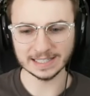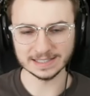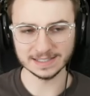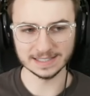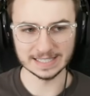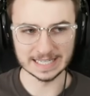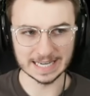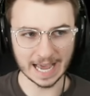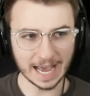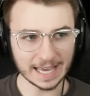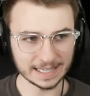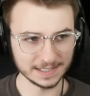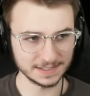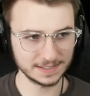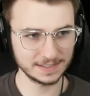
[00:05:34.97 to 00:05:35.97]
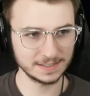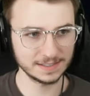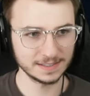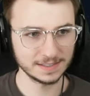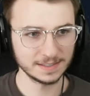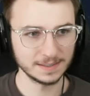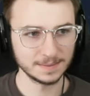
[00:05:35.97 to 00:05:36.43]
That is
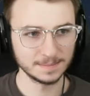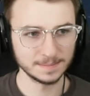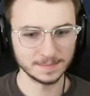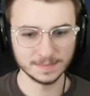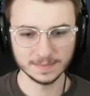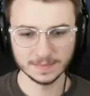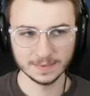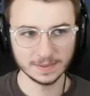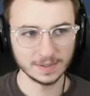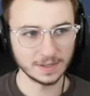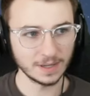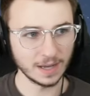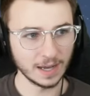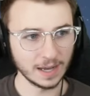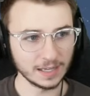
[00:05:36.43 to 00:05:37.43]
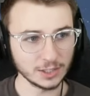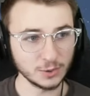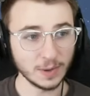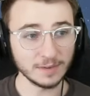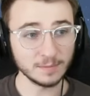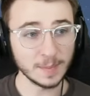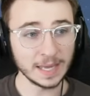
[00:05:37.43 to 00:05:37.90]
nice. Uh,
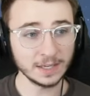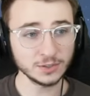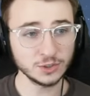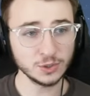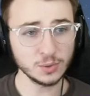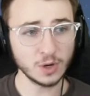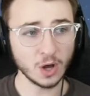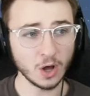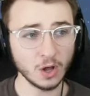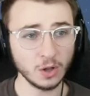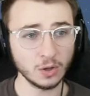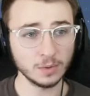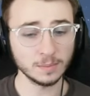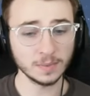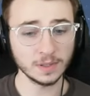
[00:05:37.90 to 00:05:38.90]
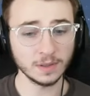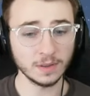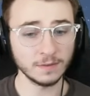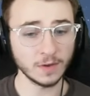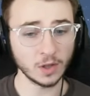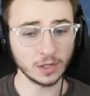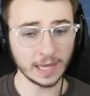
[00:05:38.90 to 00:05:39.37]
you have managed to calm
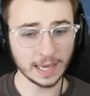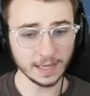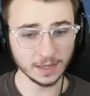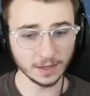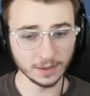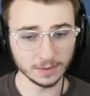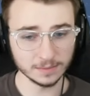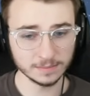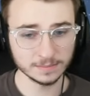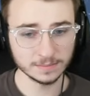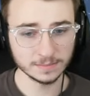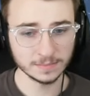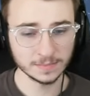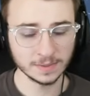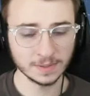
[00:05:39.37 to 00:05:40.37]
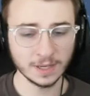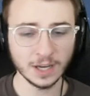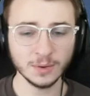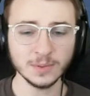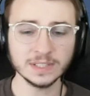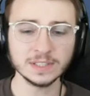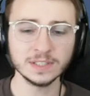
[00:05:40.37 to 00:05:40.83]
the volcano.
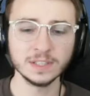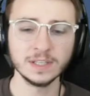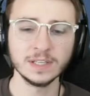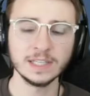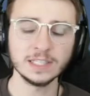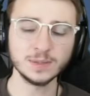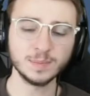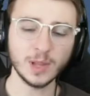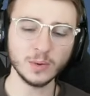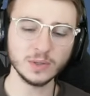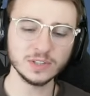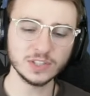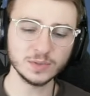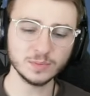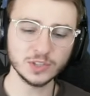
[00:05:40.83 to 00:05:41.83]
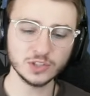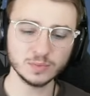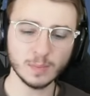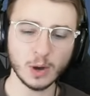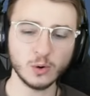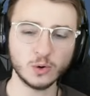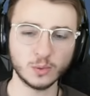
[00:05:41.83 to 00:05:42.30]
Oh, and he's, he's blowing some
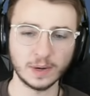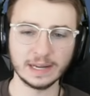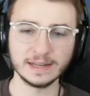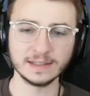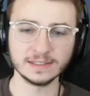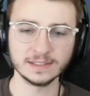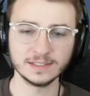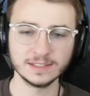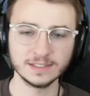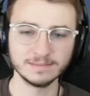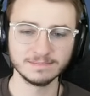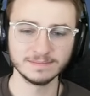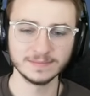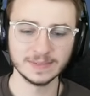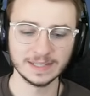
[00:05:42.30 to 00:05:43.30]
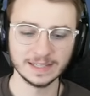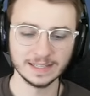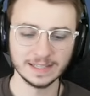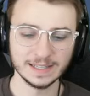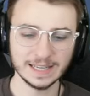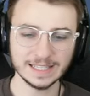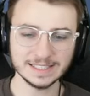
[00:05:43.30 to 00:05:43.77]
smoke rings.
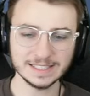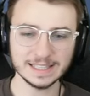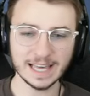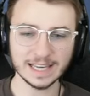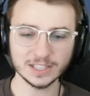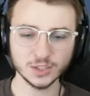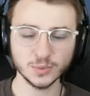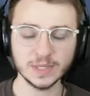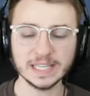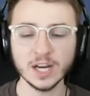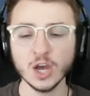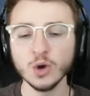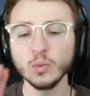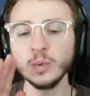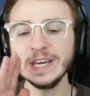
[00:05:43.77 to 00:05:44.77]
Isn't that sweet?